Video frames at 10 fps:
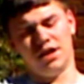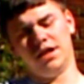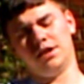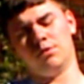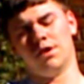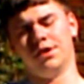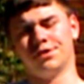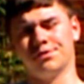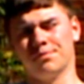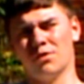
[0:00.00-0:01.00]

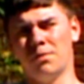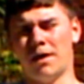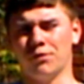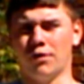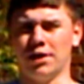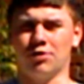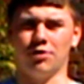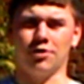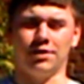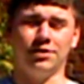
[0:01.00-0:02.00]
Anyways, what about Freddy
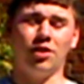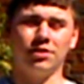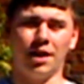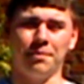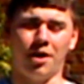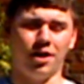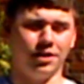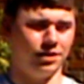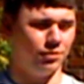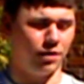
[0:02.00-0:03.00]
Krueger? He's all time
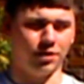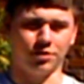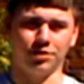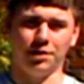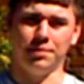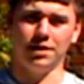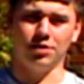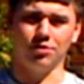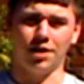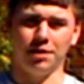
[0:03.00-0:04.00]
haunting you while you're sleeping
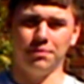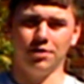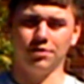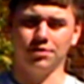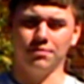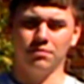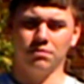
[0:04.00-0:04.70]
in your nightmares.